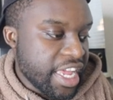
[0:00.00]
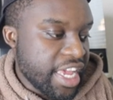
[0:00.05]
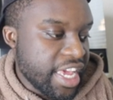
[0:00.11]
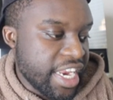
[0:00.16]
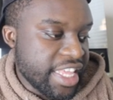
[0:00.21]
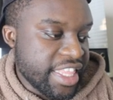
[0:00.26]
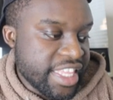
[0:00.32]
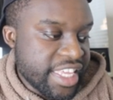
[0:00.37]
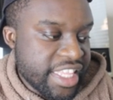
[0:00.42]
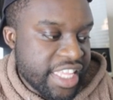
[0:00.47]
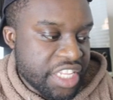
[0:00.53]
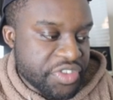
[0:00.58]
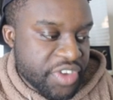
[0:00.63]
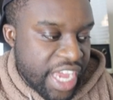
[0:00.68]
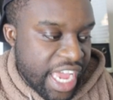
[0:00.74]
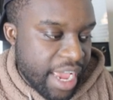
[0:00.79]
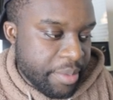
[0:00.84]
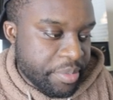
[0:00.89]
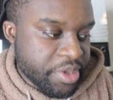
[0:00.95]
And I think that's
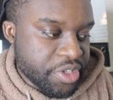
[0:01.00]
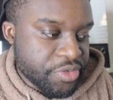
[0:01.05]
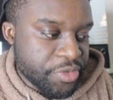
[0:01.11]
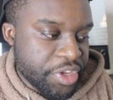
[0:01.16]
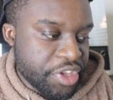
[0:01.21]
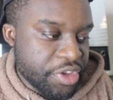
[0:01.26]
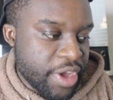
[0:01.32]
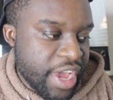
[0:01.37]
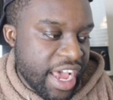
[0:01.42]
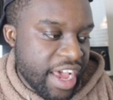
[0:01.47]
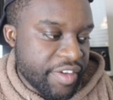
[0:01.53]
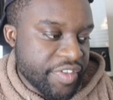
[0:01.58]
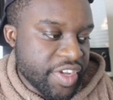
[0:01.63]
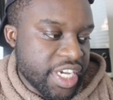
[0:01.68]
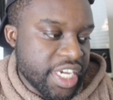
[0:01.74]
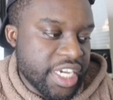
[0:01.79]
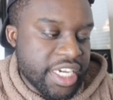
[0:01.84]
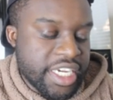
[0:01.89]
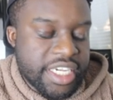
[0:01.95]
what happens when you
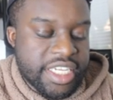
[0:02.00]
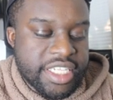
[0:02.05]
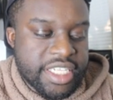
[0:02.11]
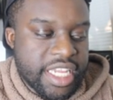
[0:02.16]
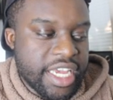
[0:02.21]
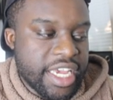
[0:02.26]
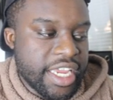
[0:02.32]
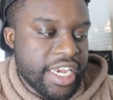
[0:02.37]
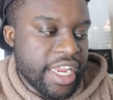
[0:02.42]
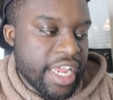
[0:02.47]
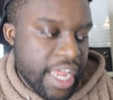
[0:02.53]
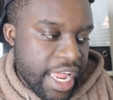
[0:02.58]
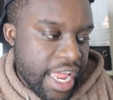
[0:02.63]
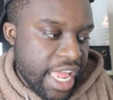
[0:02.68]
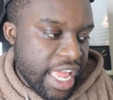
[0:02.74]
have a good design.